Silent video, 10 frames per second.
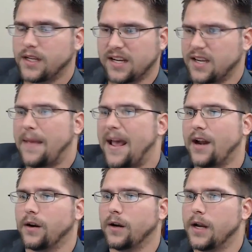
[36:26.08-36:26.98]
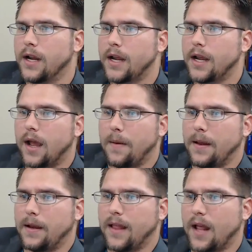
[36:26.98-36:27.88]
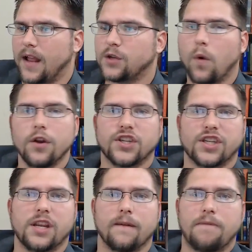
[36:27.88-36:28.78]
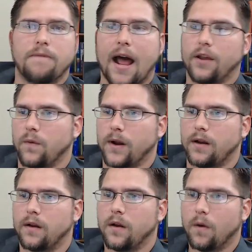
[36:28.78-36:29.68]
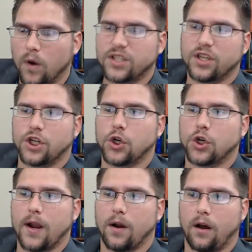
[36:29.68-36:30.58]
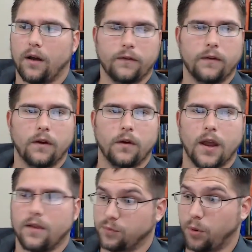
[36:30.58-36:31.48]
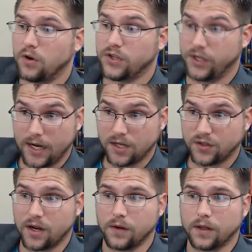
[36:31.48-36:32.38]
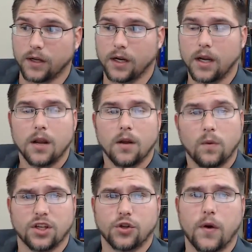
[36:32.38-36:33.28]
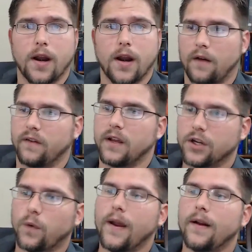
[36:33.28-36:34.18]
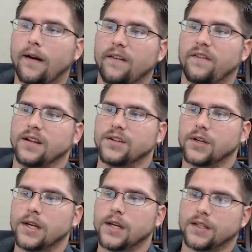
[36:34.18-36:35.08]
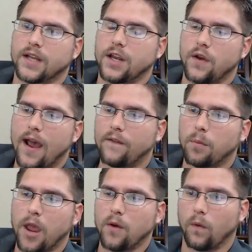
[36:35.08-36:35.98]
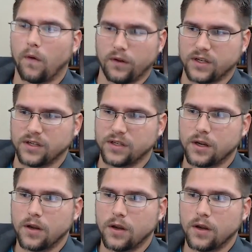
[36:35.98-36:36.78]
Doesn't matter. I mean, that's where you see the value in it. What's the trade-off? Okay, there's pros and cons to everything. What's the trade-off? Trade-off is that you have to pay royalties.